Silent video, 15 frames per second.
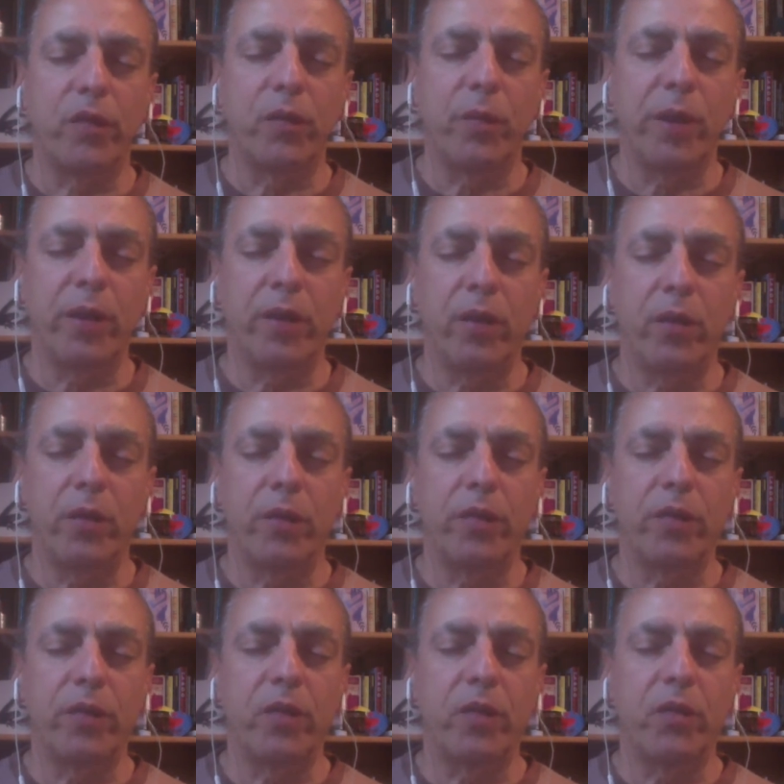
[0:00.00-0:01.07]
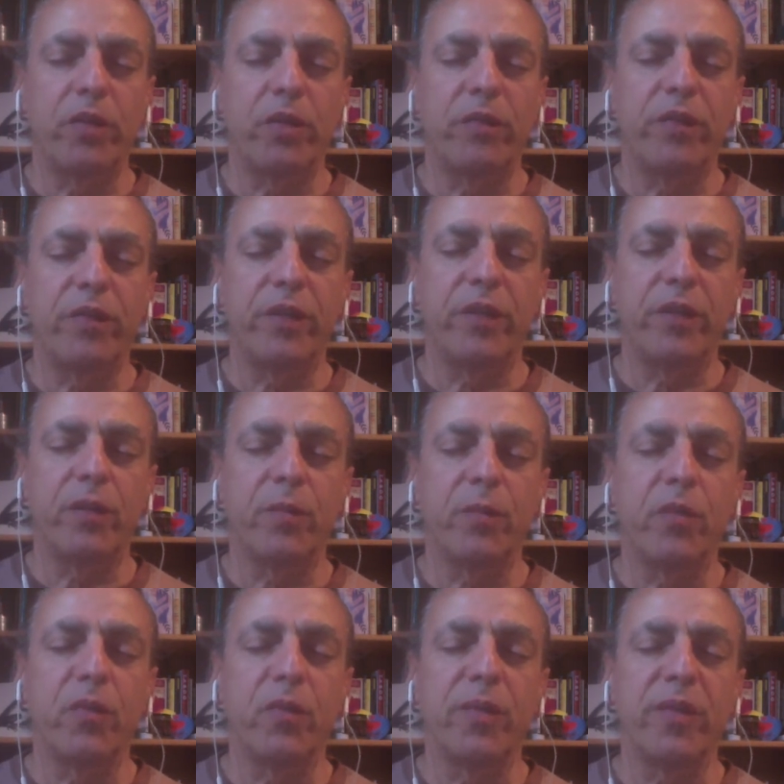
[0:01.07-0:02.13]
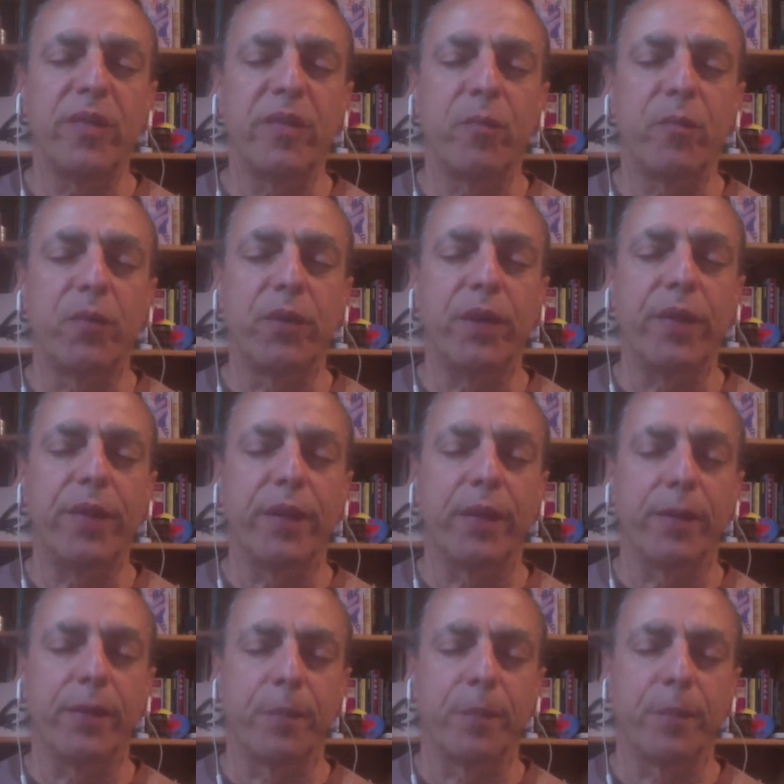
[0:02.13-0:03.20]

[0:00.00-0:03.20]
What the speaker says: you may notice that you can feel the movement of breathing.